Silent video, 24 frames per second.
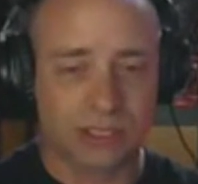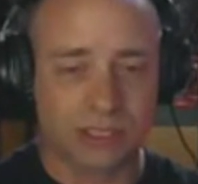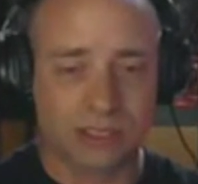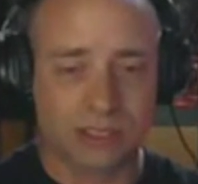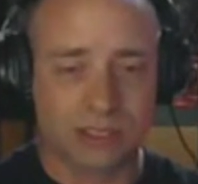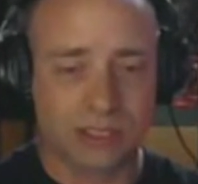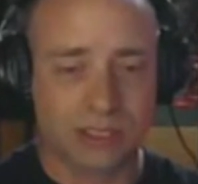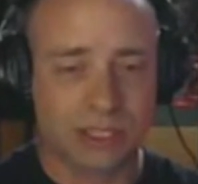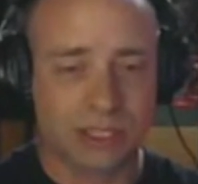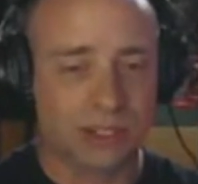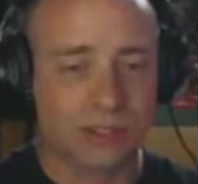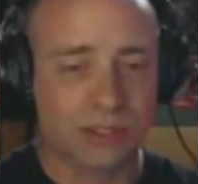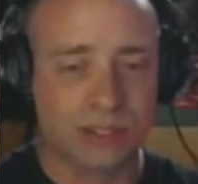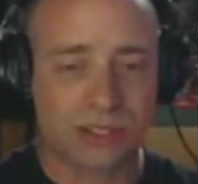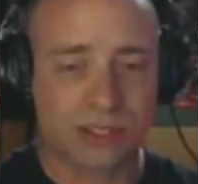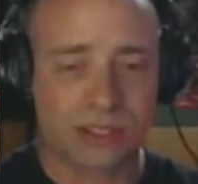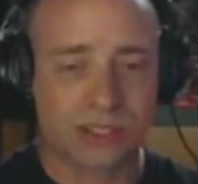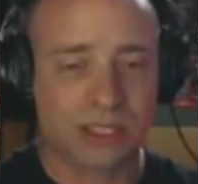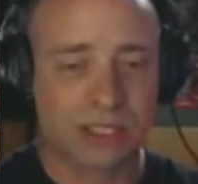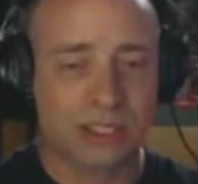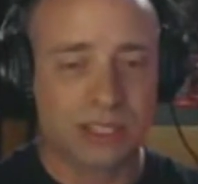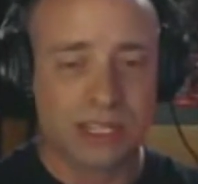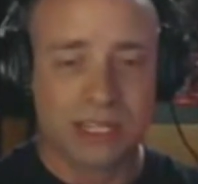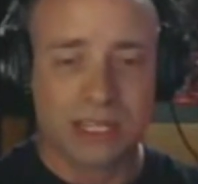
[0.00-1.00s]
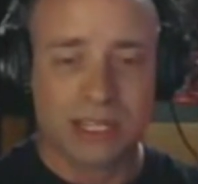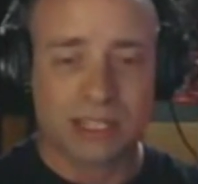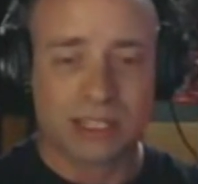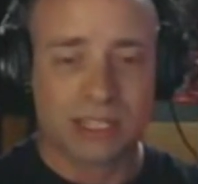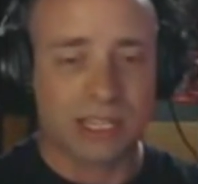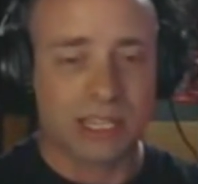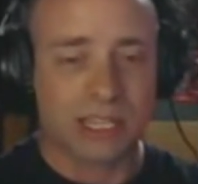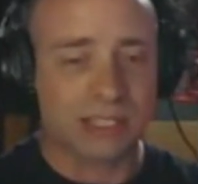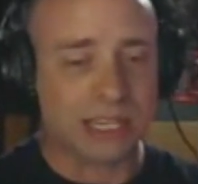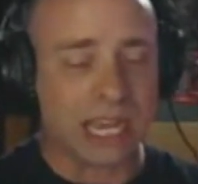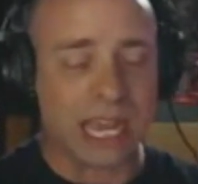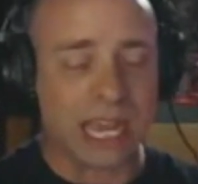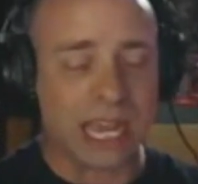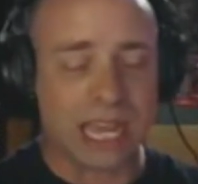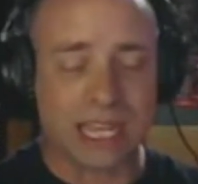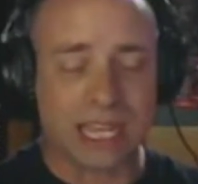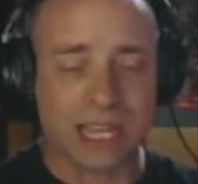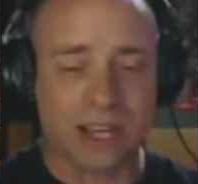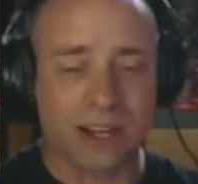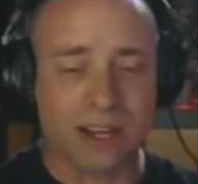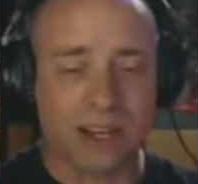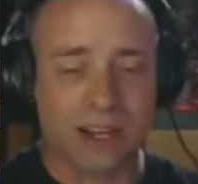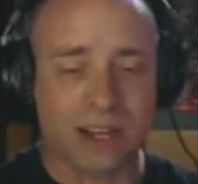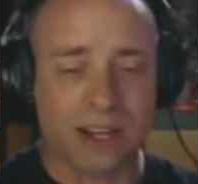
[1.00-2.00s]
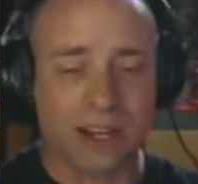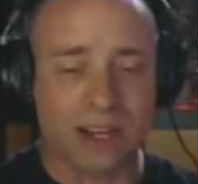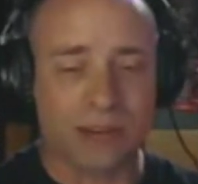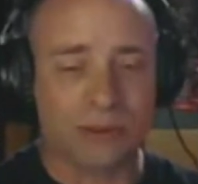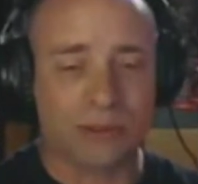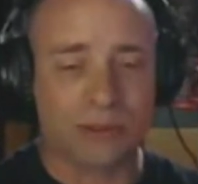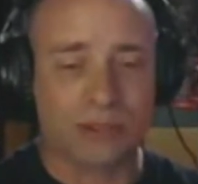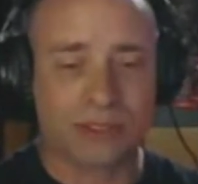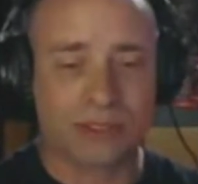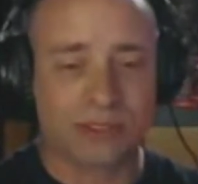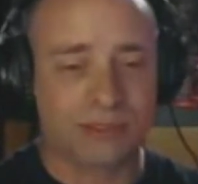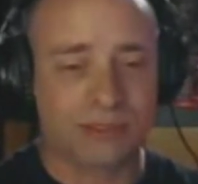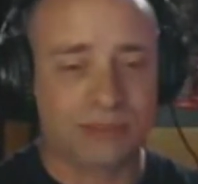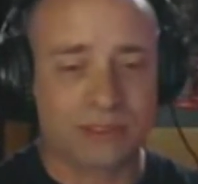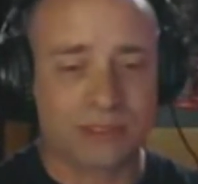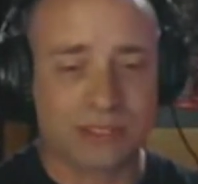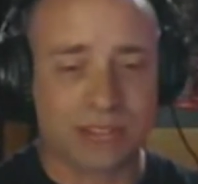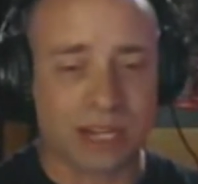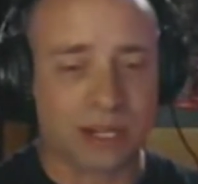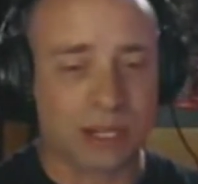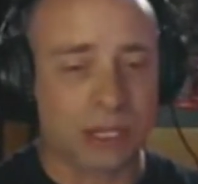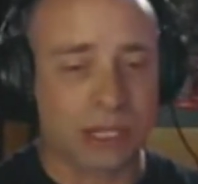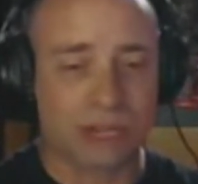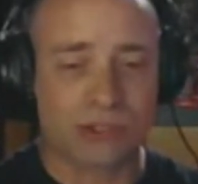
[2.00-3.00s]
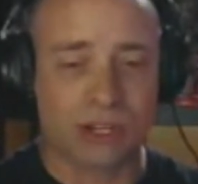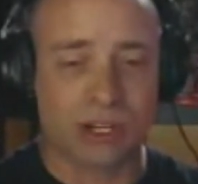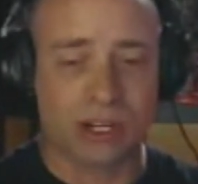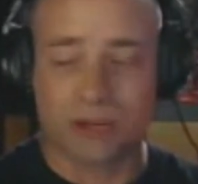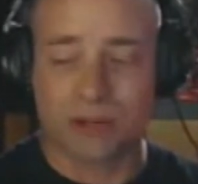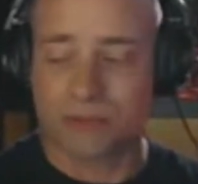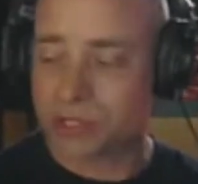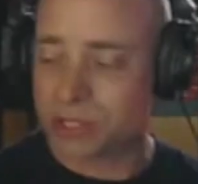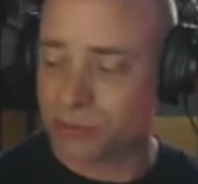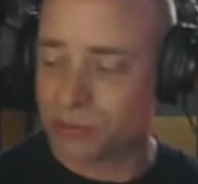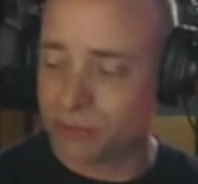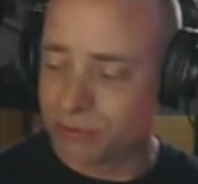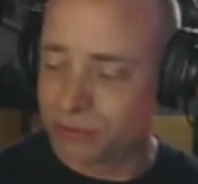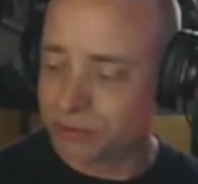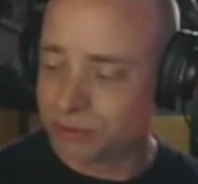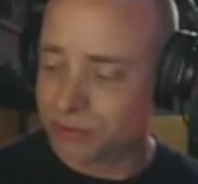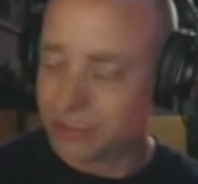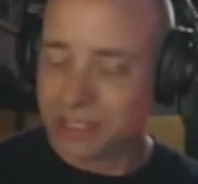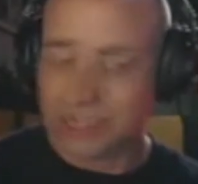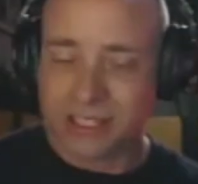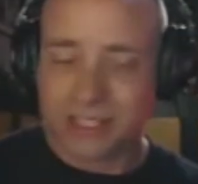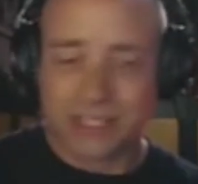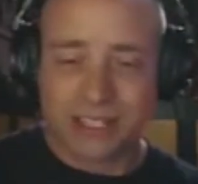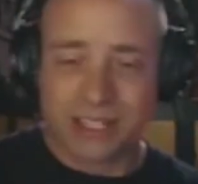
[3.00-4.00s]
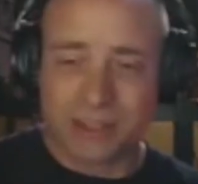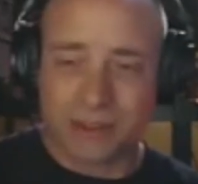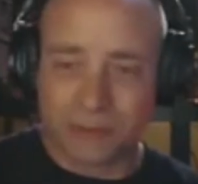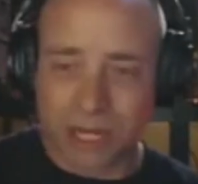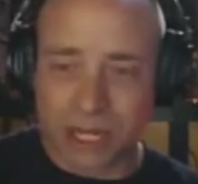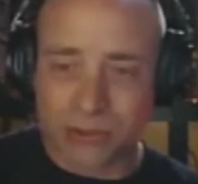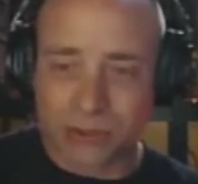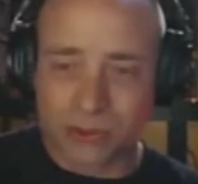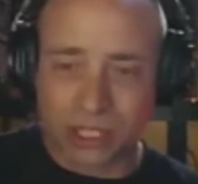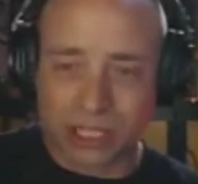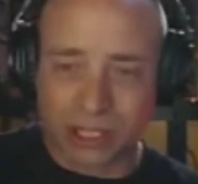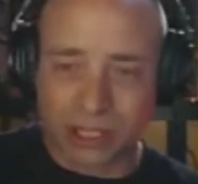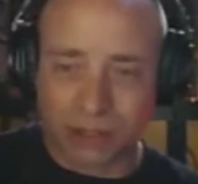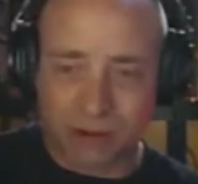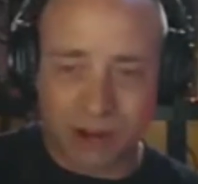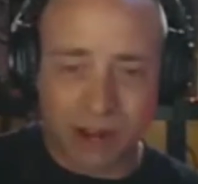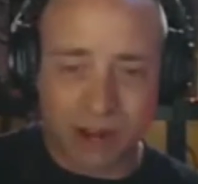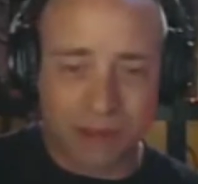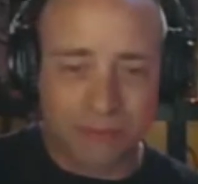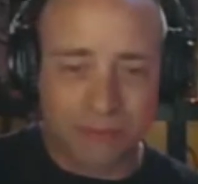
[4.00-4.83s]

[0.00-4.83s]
just get to hang out talk about drums. And I'm not drinking rum, but